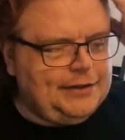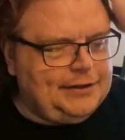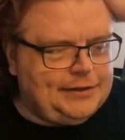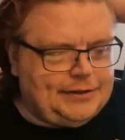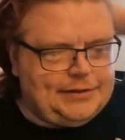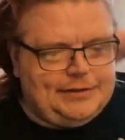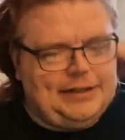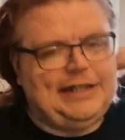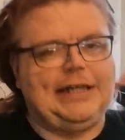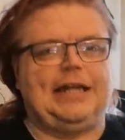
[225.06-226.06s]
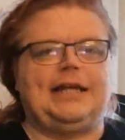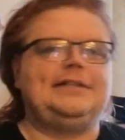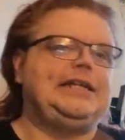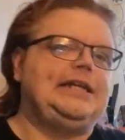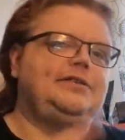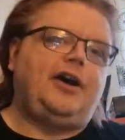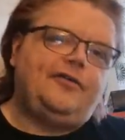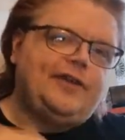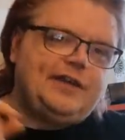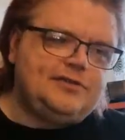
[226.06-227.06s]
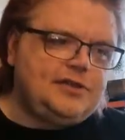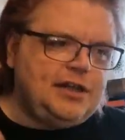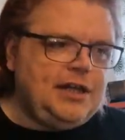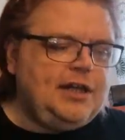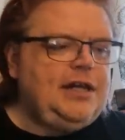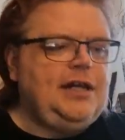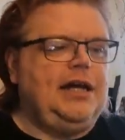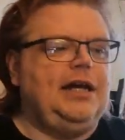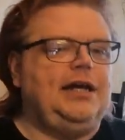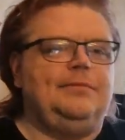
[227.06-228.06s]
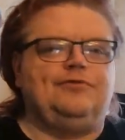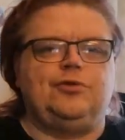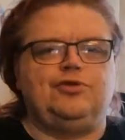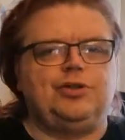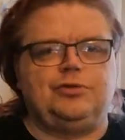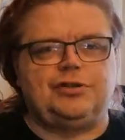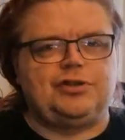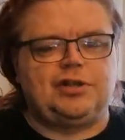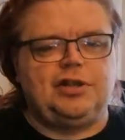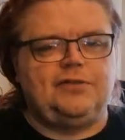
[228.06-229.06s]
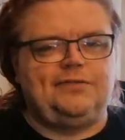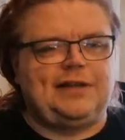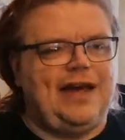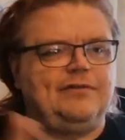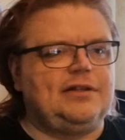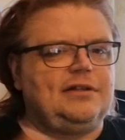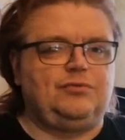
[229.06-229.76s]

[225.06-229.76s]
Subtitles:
you can get like teas, coffees, fruit juice and stuff, like everything.